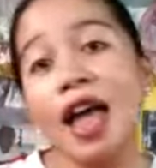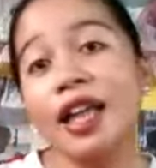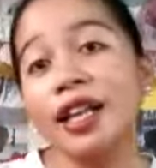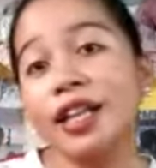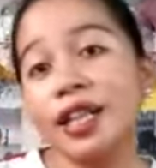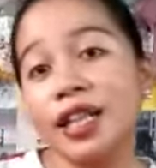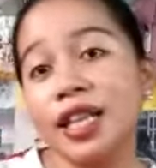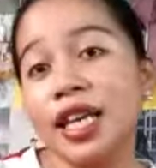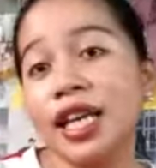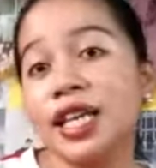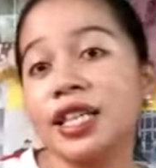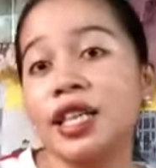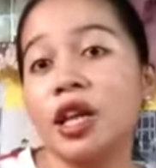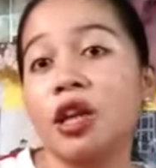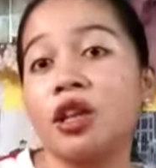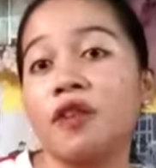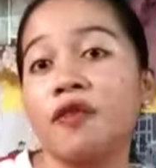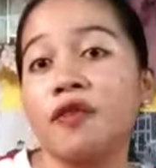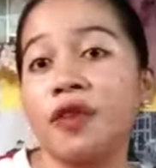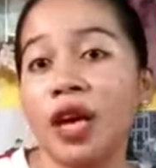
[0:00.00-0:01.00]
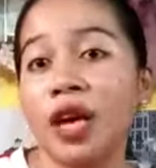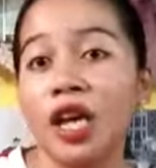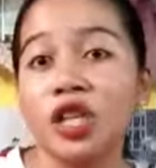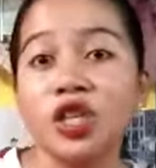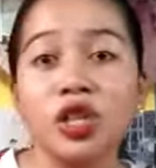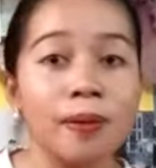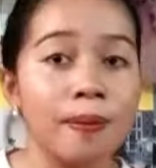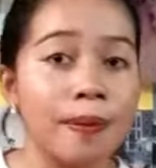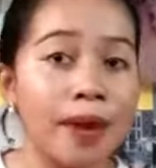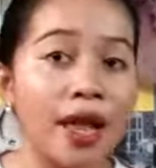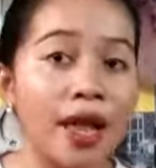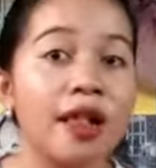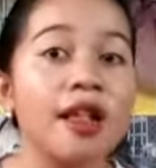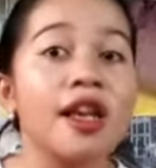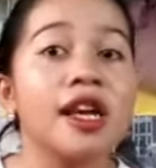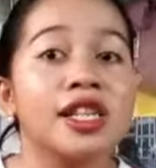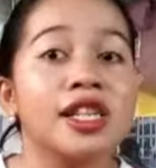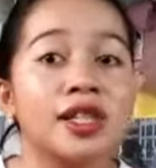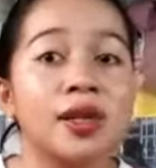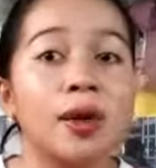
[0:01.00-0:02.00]
and click the notification
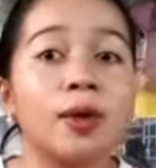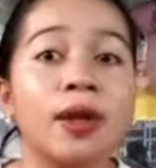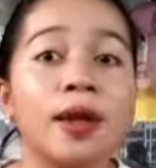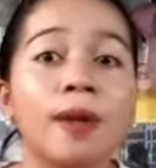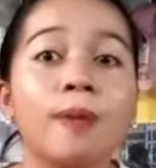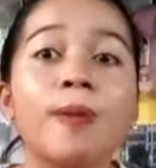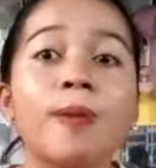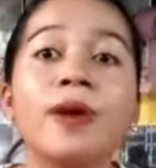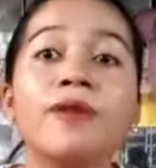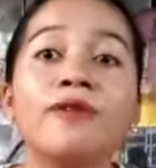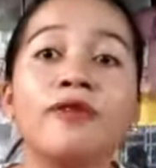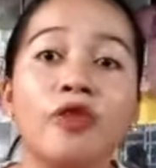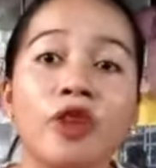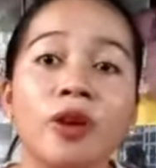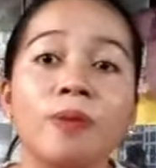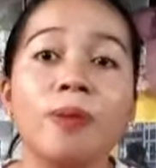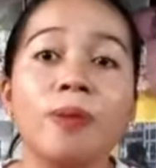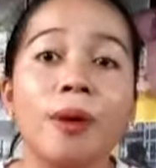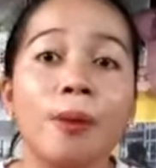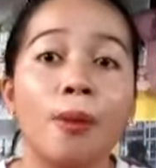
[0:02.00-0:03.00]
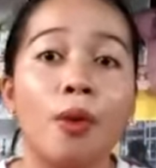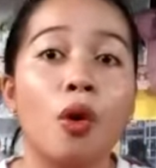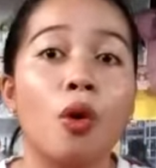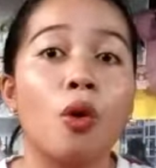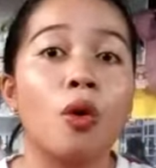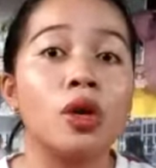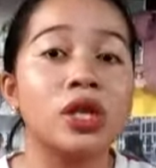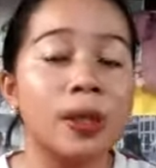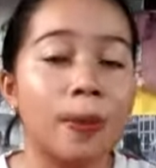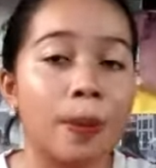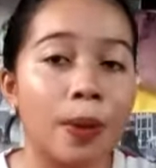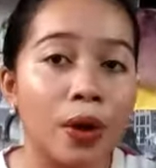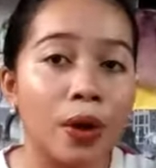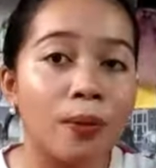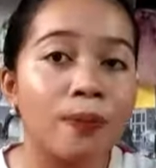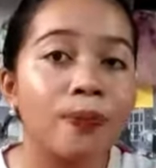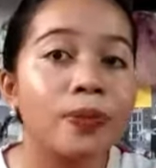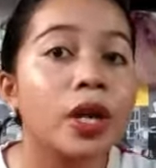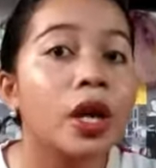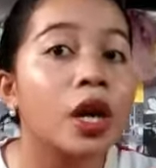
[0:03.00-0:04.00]
bell so that ma-inform pa mo kung sa pa
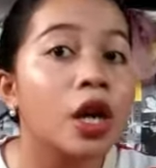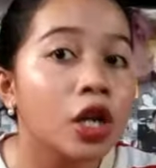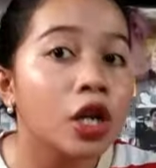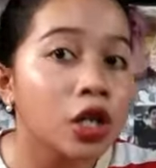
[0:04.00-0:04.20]
akong